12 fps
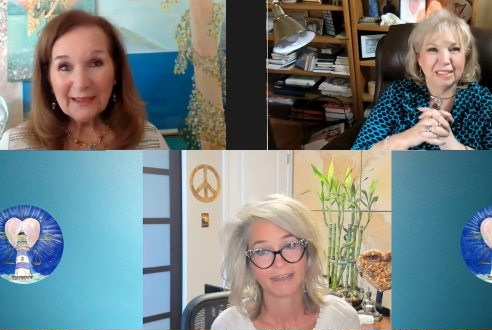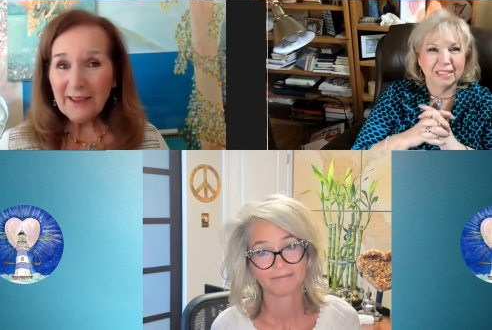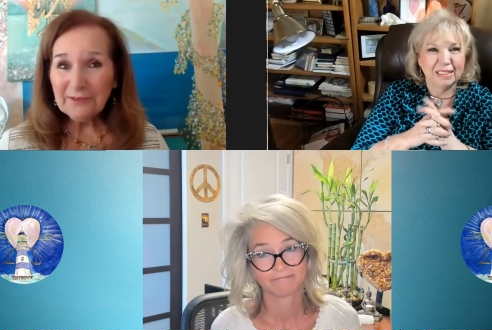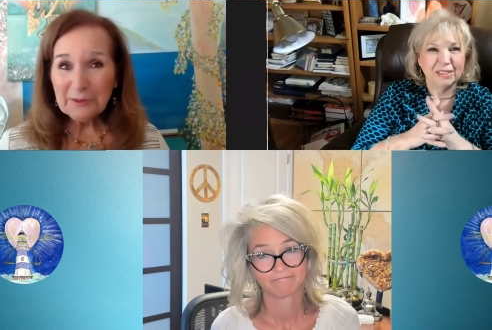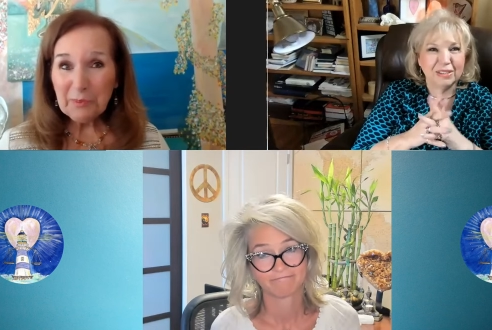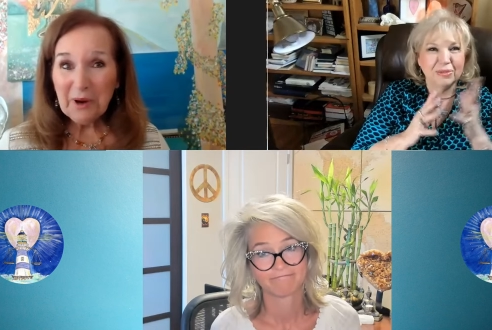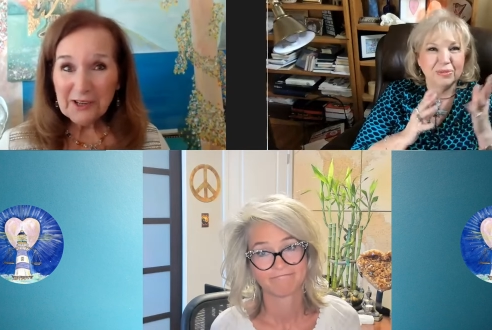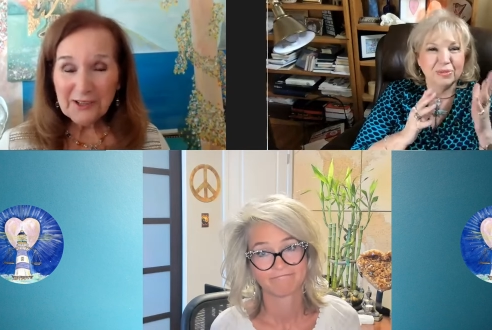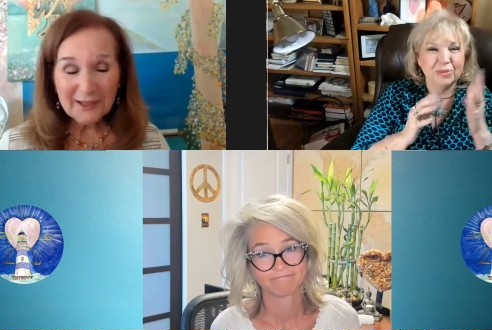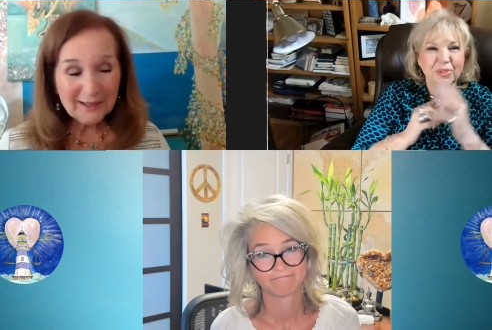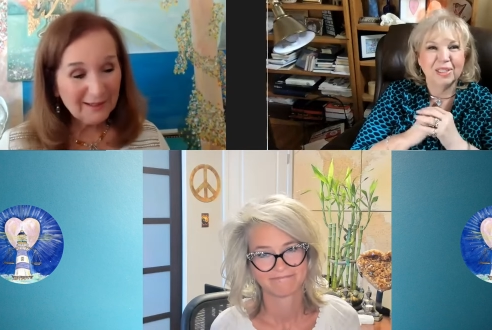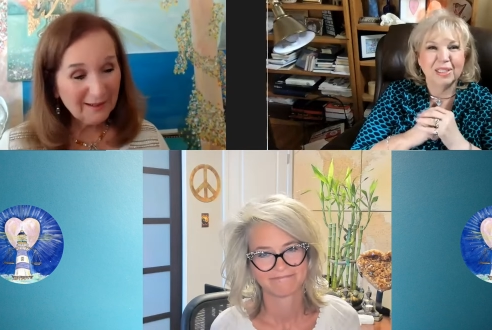Speaker 1: Life's
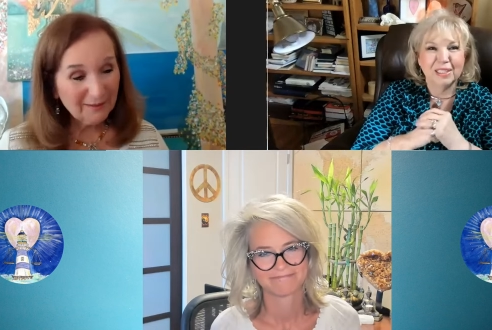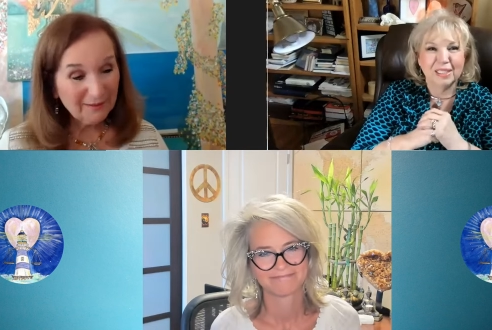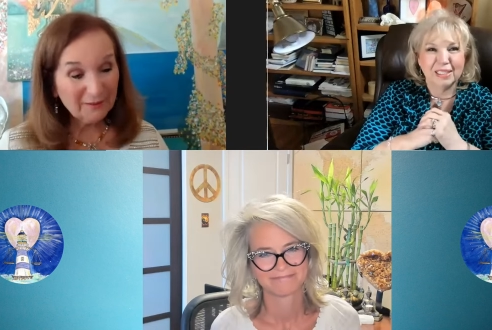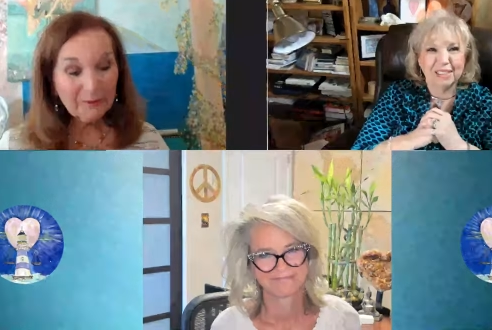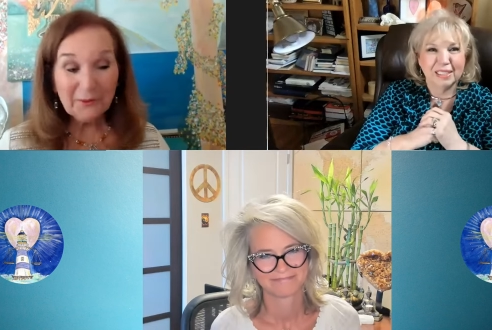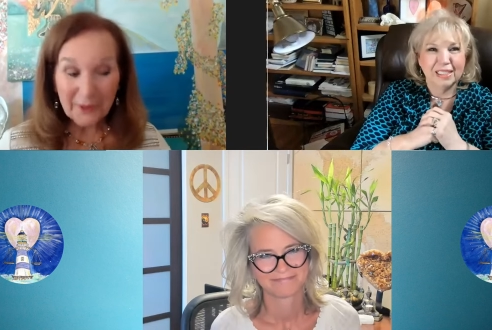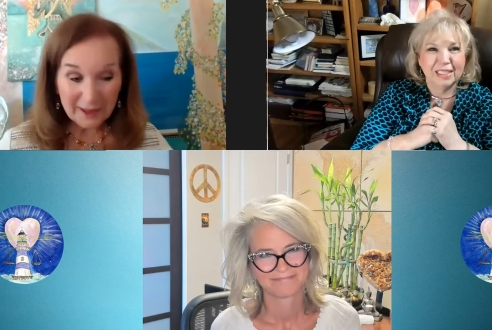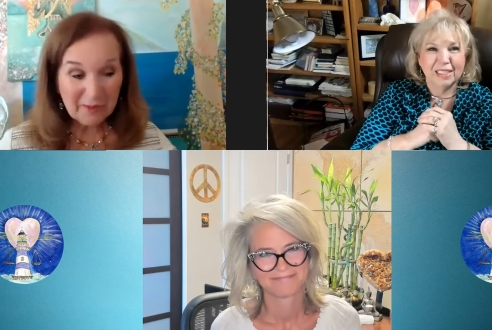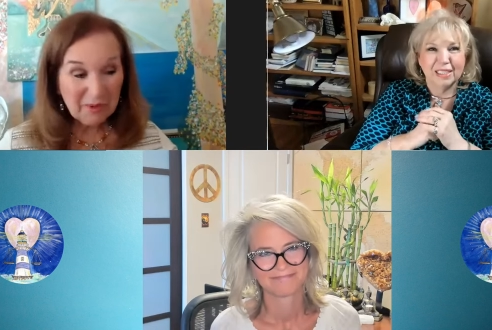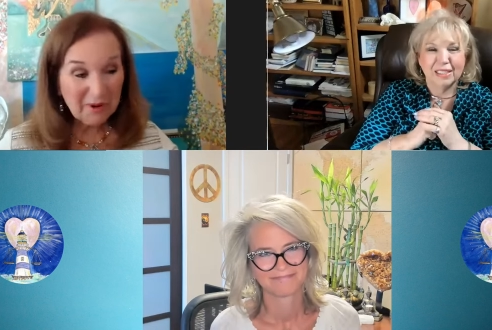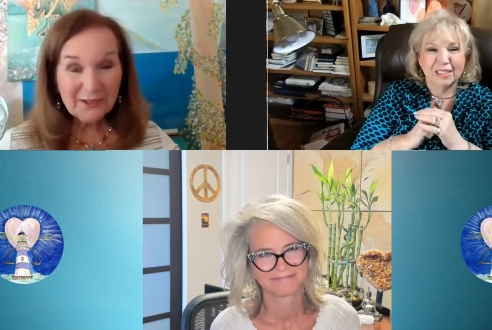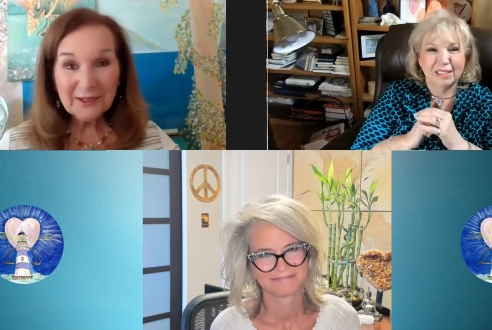precious, really
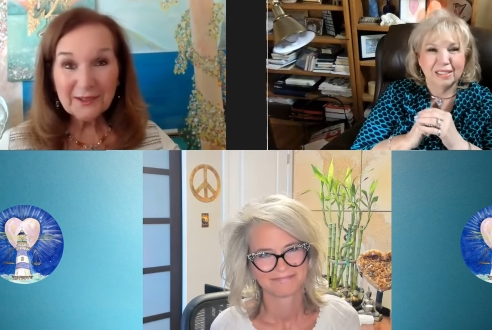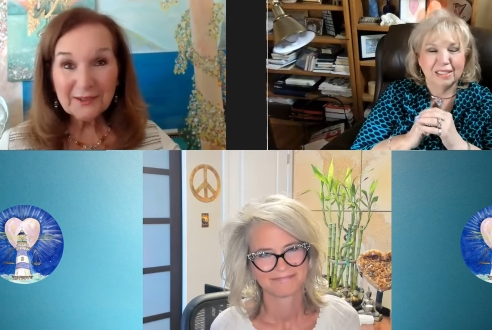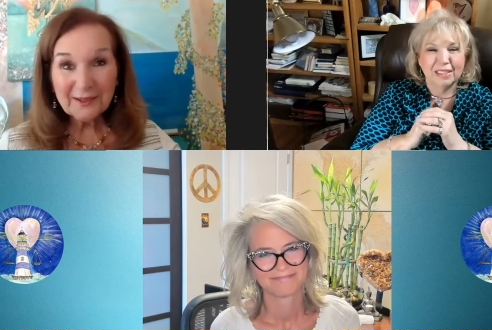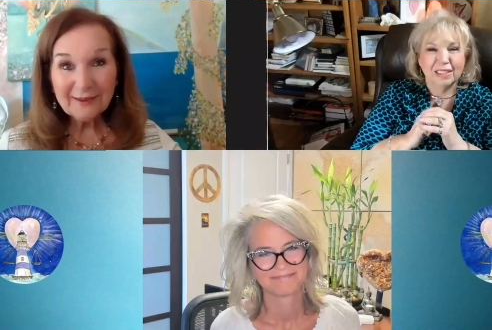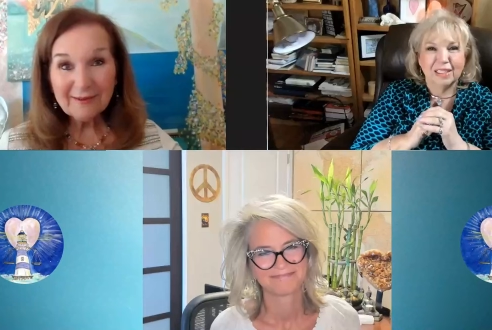precious.